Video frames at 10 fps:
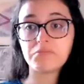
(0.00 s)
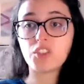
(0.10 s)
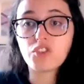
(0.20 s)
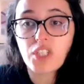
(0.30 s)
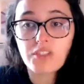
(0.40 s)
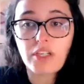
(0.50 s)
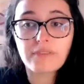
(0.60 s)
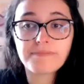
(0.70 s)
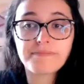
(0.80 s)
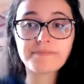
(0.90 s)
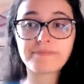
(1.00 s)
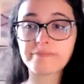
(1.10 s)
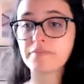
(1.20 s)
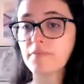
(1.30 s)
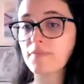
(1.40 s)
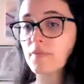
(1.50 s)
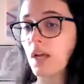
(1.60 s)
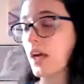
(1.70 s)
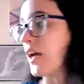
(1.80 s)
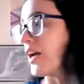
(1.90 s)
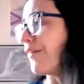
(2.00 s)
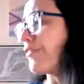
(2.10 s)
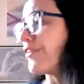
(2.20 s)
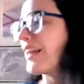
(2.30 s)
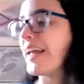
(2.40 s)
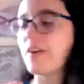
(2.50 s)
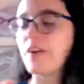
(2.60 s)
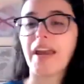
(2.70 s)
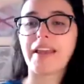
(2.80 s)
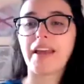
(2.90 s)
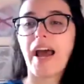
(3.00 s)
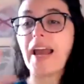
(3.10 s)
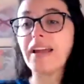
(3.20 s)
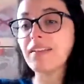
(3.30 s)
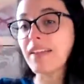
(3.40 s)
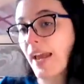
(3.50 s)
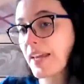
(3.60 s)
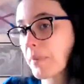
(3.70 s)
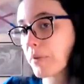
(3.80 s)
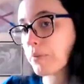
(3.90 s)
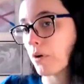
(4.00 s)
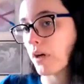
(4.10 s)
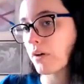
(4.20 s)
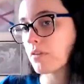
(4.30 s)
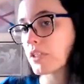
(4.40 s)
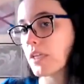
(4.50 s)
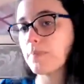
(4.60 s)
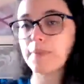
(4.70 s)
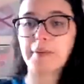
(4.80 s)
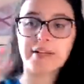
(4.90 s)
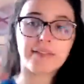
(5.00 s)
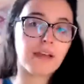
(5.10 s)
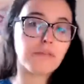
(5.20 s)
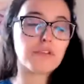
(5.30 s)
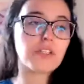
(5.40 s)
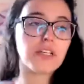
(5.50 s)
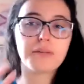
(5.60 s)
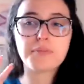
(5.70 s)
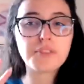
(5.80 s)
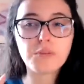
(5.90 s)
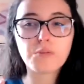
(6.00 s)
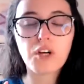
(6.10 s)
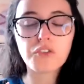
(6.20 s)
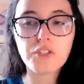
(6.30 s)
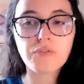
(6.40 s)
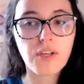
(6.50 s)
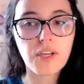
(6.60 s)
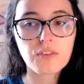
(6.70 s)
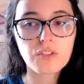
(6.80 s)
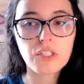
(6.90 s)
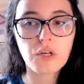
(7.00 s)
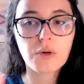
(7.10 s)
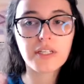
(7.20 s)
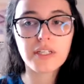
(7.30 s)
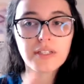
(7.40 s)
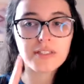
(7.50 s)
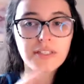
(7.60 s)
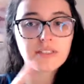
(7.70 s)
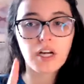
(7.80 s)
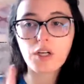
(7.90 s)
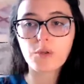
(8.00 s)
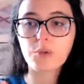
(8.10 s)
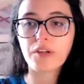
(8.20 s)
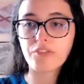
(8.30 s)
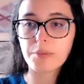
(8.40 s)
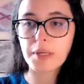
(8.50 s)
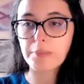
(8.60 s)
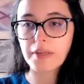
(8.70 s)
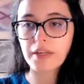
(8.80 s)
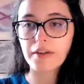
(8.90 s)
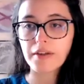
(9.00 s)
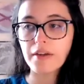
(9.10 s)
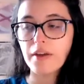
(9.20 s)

Just change it. If you're like, okay, I like my morning routine, but my night routine, I'm still watching videos, you know, in TikTok or whatever it might be.